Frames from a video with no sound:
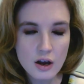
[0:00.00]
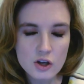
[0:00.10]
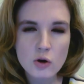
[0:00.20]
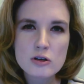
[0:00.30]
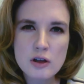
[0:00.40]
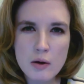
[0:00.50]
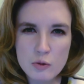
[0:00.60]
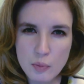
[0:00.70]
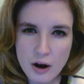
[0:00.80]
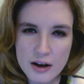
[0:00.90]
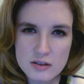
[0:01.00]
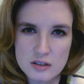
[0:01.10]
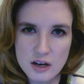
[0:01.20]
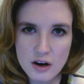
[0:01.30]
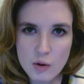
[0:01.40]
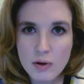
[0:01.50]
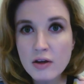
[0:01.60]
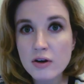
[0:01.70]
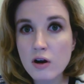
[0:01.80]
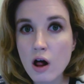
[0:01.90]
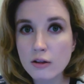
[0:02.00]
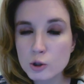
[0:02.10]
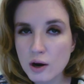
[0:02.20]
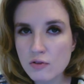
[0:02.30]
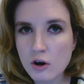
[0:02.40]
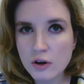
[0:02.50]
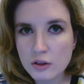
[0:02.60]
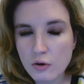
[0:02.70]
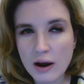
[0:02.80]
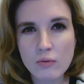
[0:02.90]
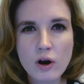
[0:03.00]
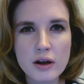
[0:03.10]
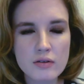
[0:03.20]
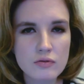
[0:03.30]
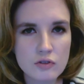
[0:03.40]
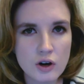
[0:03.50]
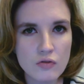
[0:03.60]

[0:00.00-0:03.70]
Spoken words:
You know, we saw that with Bryan Singer, but I think Colin Trevorrow hit the ground running, you know,